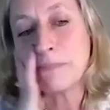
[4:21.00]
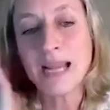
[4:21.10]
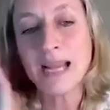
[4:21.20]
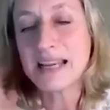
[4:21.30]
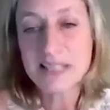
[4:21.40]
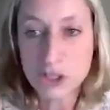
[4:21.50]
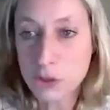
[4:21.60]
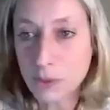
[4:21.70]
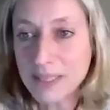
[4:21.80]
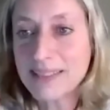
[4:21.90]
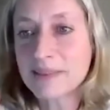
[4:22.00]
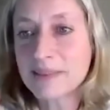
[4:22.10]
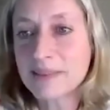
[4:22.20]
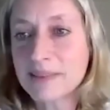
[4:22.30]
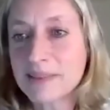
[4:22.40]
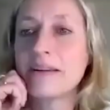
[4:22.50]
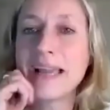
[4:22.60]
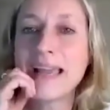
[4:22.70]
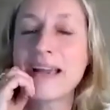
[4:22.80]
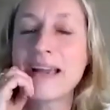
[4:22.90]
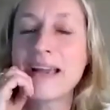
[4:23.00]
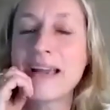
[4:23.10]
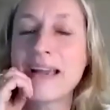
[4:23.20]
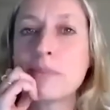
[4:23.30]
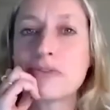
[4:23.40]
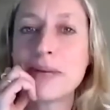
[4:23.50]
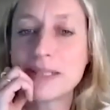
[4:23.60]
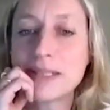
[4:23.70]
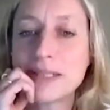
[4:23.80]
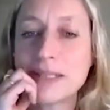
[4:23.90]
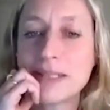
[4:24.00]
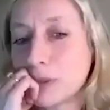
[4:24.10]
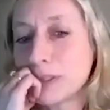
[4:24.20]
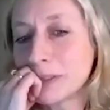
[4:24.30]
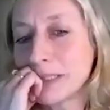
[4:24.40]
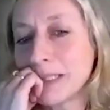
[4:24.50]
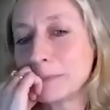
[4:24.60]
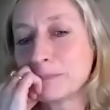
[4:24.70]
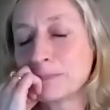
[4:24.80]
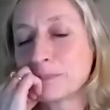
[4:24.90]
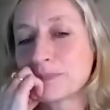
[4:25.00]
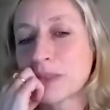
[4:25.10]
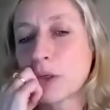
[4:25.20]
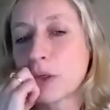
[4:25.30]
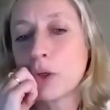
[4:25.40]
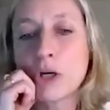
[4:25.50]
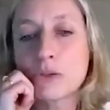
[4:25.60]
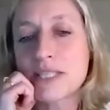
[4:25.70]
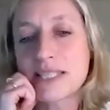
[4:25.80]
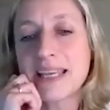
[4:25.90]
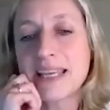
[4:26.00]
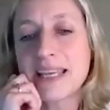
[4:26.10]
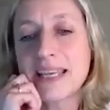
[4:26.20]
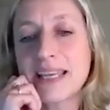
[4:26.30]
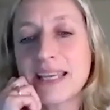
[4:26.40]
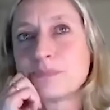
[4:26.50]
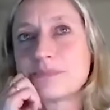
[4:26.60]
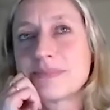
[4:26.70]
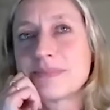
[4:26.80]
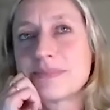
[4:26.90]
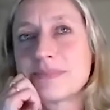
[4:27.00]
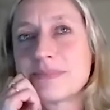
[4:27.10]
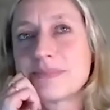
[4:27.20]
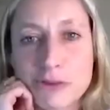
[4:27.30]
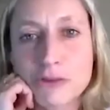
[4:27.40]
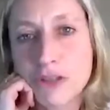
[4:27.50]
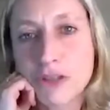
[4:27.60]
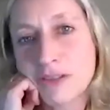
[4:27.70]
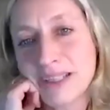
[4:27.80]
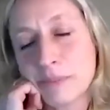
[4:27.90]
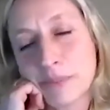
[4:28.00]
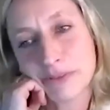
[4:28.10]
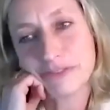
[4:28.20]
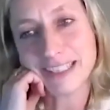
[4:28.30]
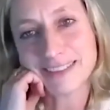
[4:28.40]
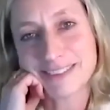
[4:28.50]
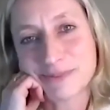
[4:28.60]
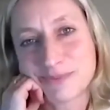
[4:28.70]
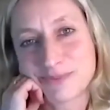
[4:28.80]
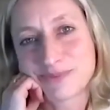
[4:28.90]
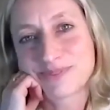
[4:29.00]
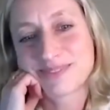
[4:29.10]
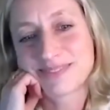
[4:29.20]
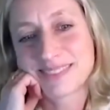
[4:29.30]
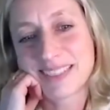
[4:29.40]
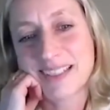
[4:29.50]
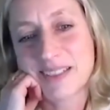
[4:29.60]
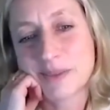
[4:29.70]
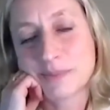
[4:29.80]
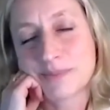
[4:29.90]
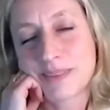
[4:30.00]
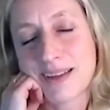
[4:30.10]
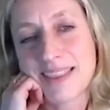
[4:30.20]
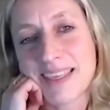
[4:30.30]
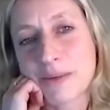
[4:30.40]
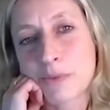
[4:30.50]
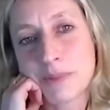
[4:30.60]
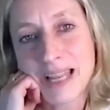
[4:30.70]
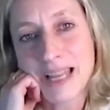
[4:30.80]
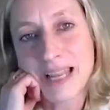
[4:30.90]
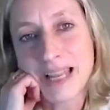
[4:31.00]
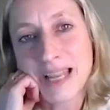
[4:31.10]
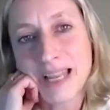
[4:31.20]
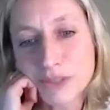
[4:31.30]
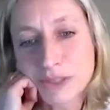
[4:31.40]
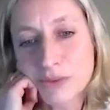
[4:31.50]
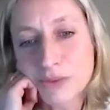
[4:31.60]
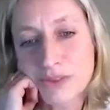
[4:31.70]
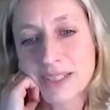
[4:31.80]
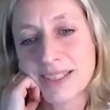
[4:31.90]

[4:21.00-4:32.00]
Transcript: And my last trick uh, I have on top of my computer um, a note saying um, better done than perfect. Um, I think women lacks confidence.